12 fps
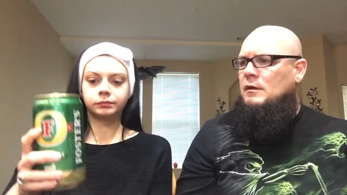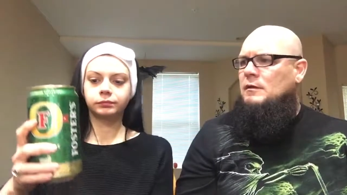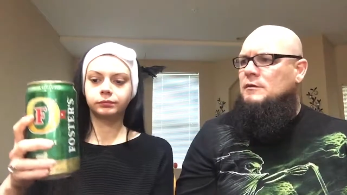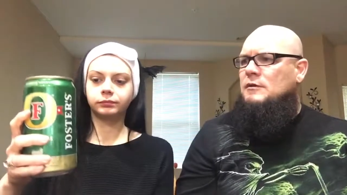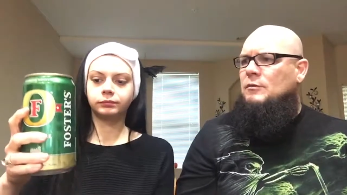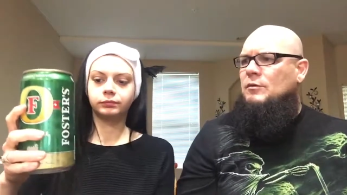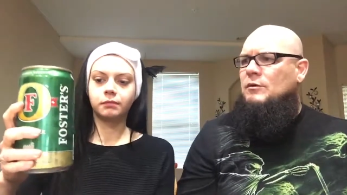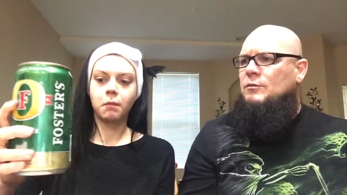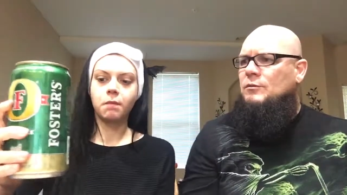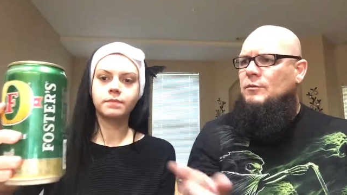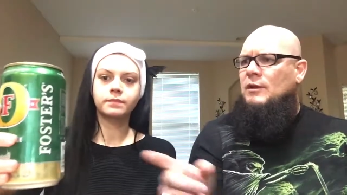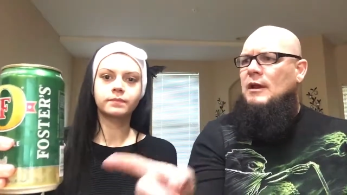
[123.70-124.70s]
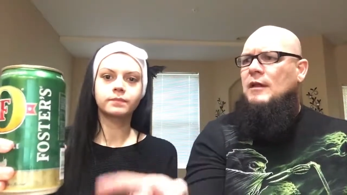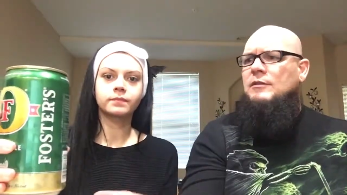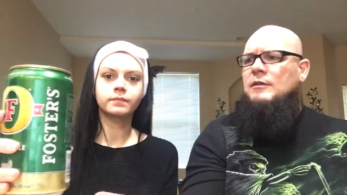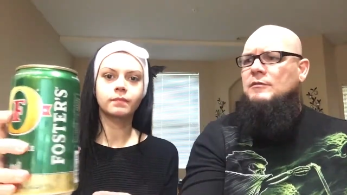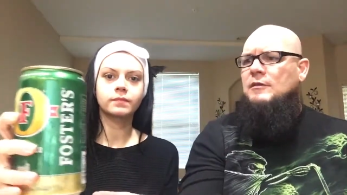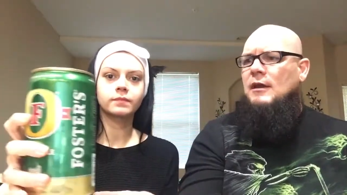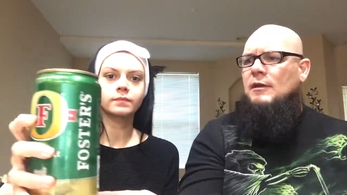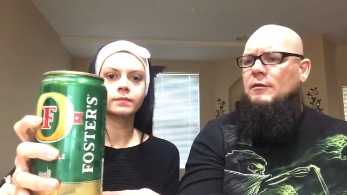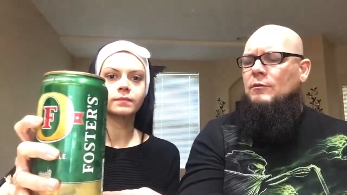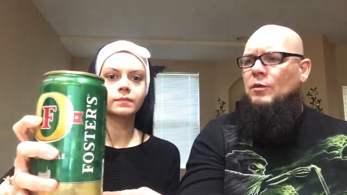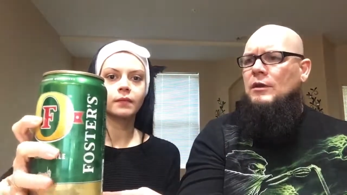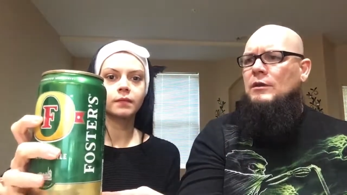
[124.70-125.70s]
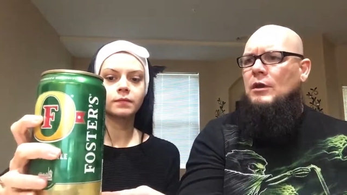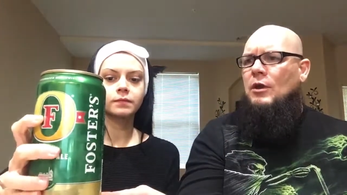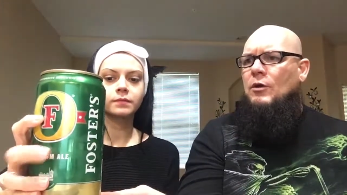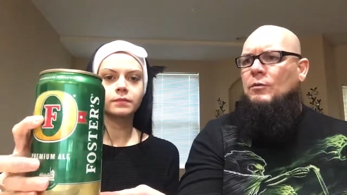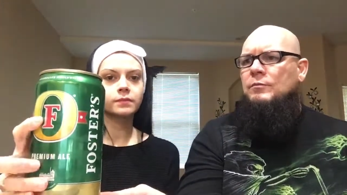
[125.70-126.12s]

Speaker 1: let's see, we're, we got these at Winco,